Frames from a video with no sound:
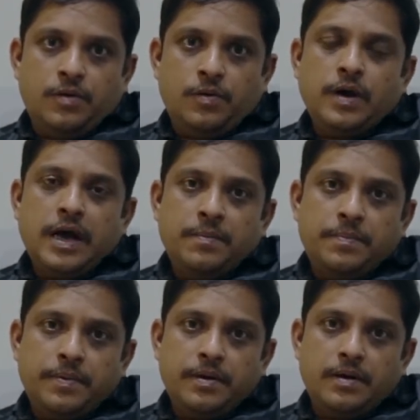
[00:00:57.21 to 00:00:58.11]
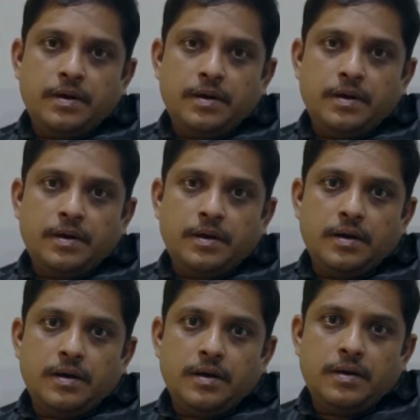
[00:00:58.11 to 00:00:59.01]
who helped
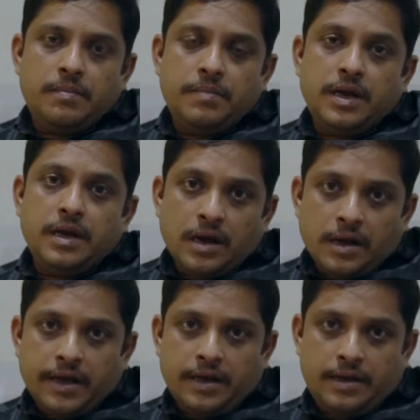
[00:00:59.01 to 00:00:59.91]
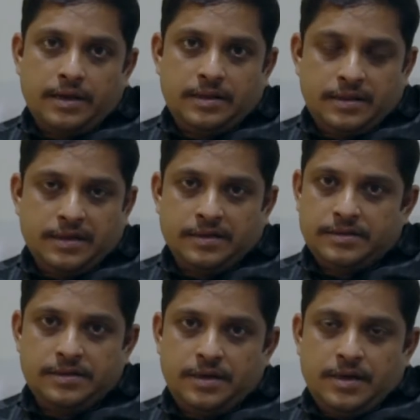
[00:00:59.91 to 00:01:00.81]
me learning
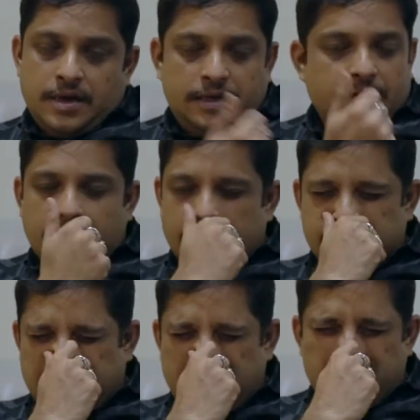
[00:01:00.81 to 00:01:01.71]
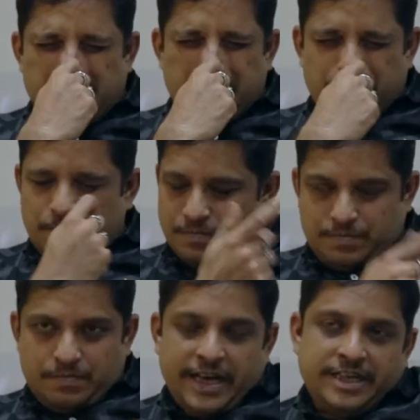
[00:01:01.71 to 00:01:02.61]
this. I thought I'll share
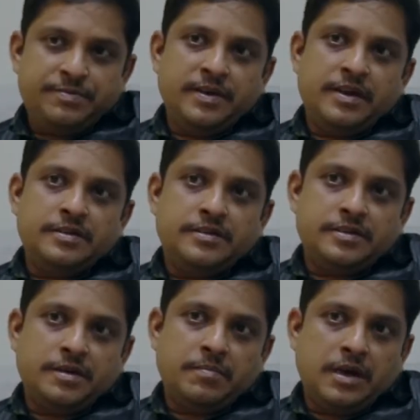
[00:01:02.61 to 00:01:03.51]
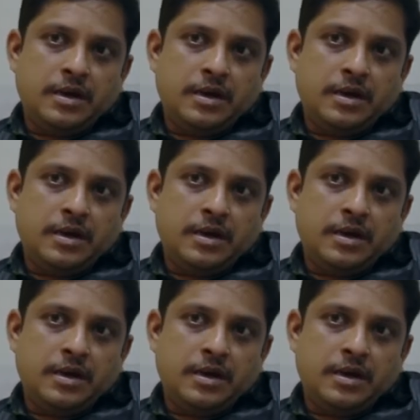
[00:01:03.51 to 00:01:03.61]
my experiences and my